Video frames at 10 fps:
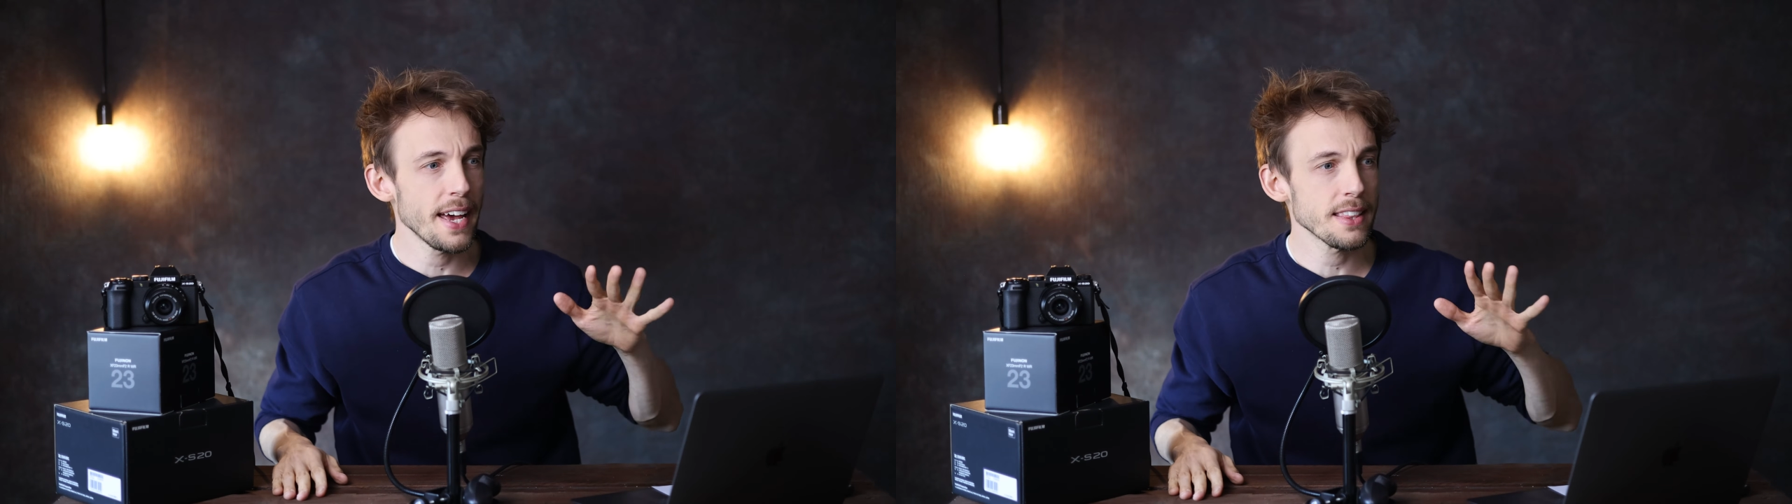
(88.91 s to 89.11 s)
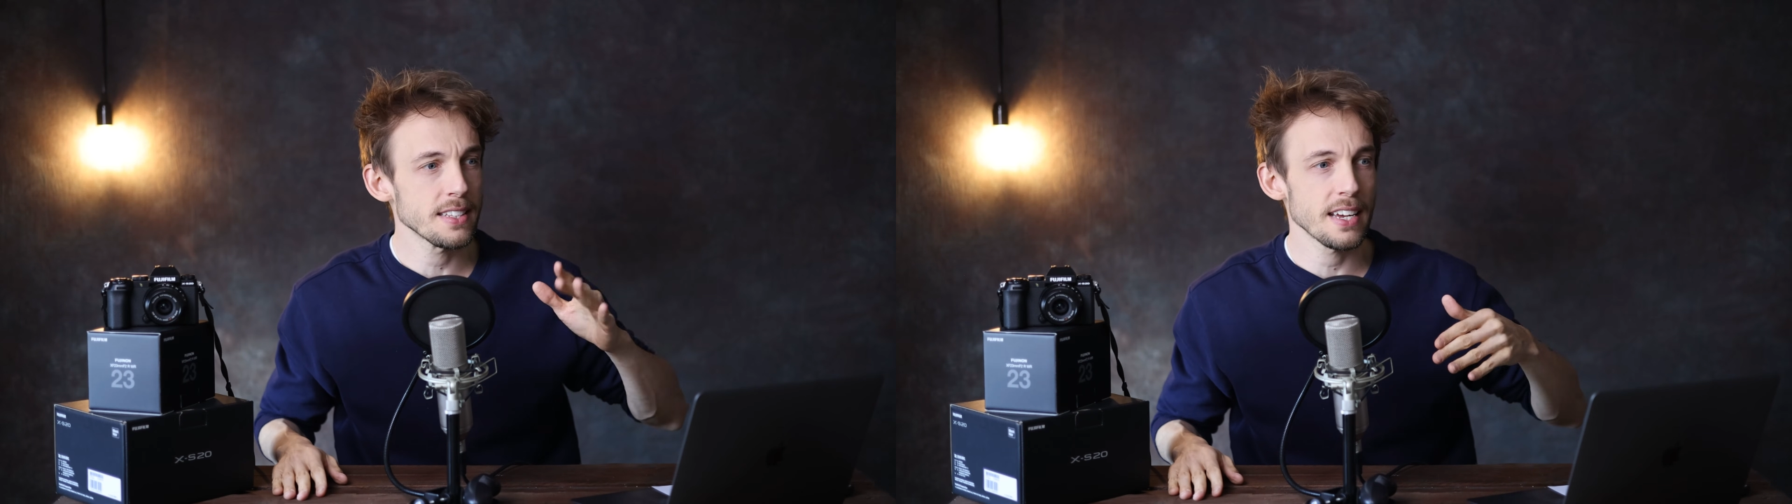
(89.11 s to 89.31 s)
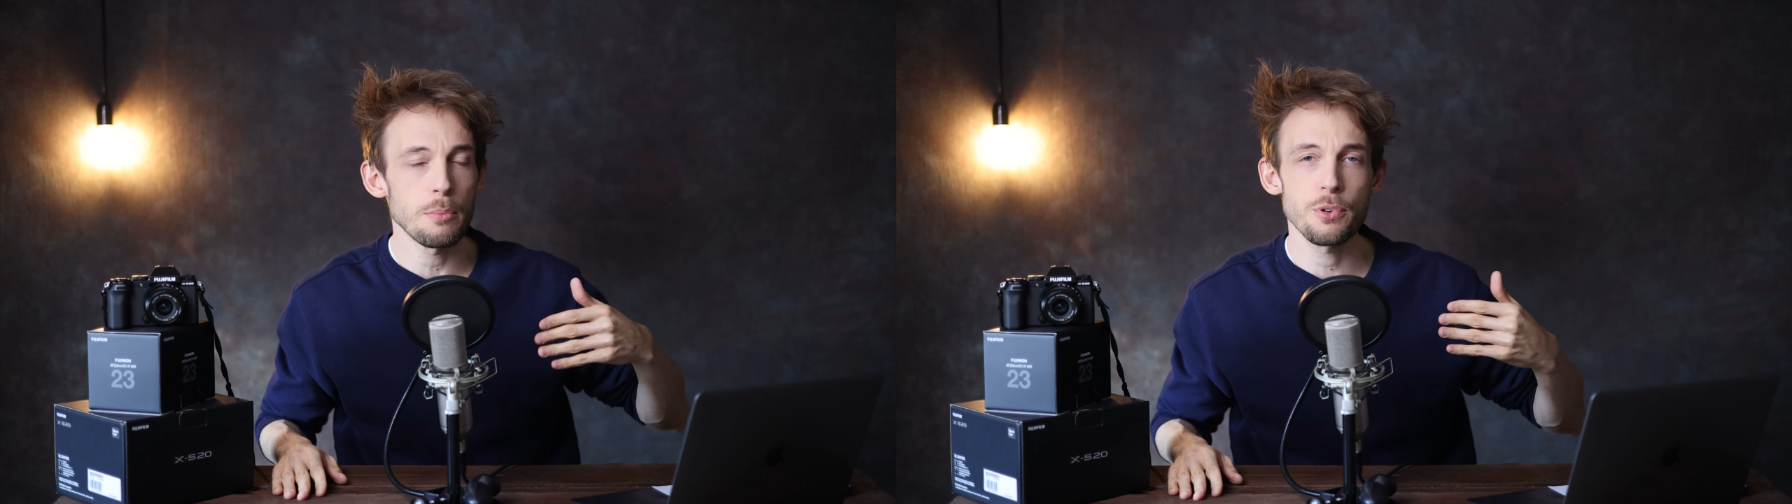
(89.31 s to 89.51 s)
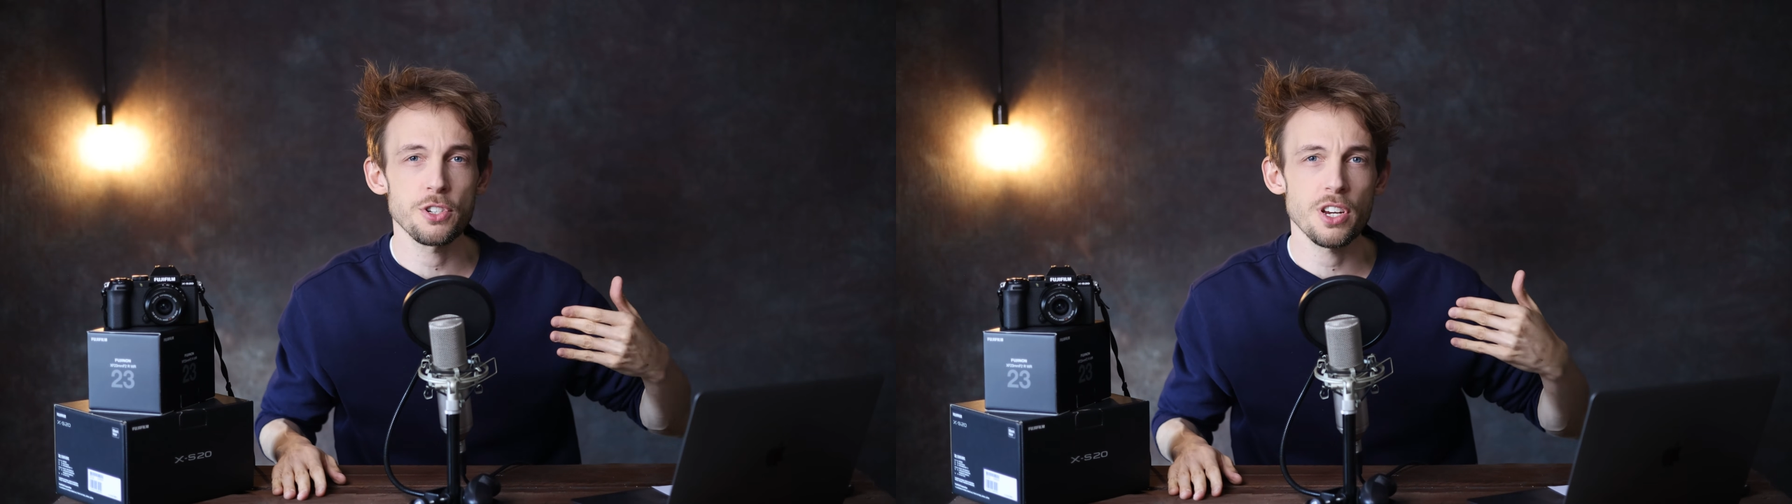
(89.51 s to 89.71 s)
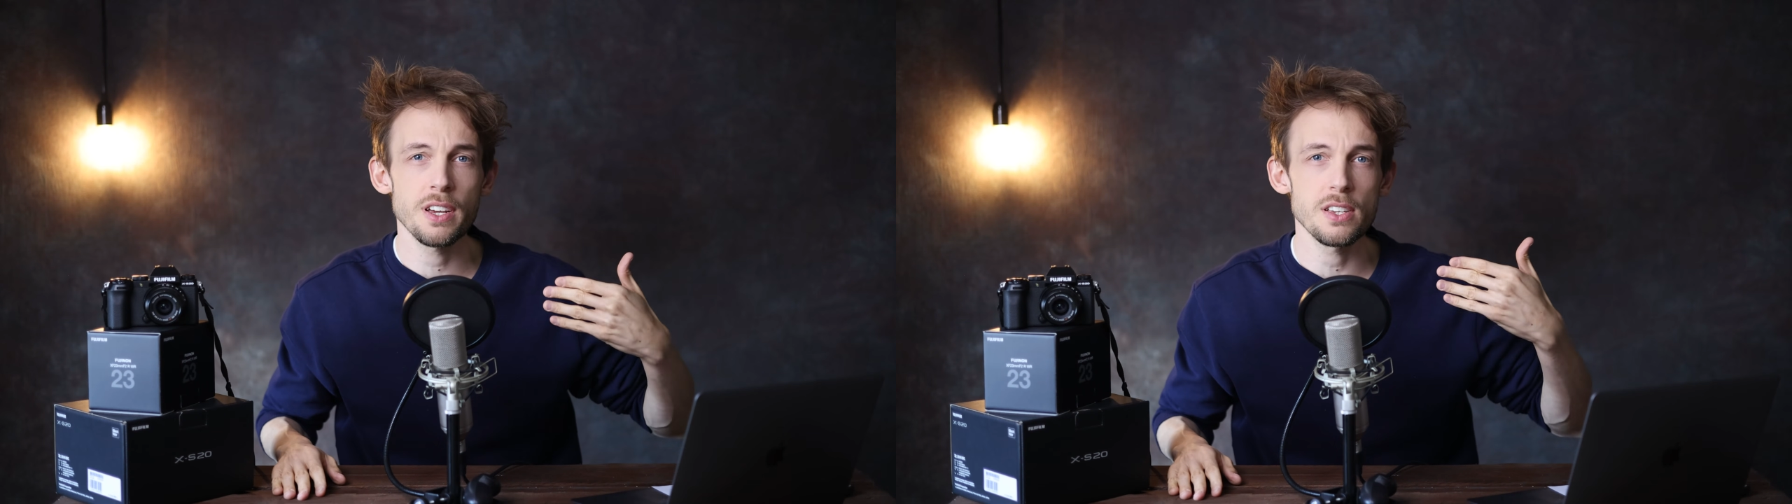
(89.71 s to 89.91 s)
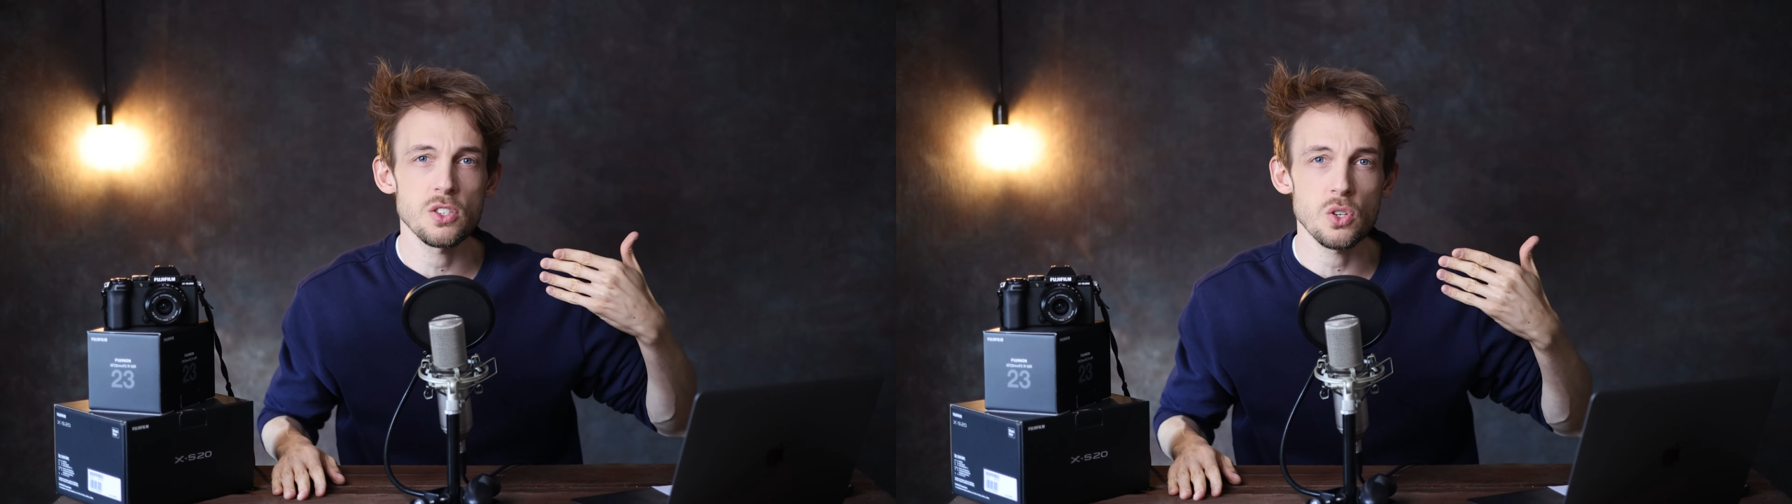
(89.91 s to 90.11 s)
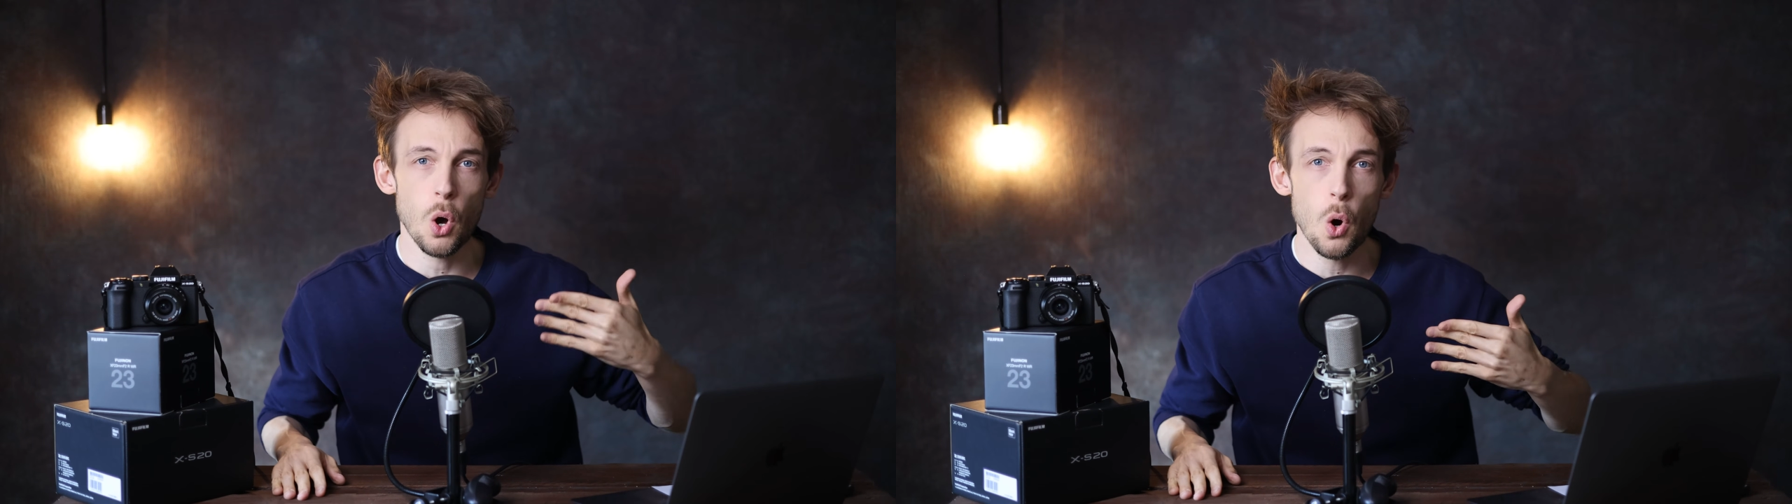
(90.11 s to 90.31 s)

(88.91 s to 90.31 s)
that the temperature is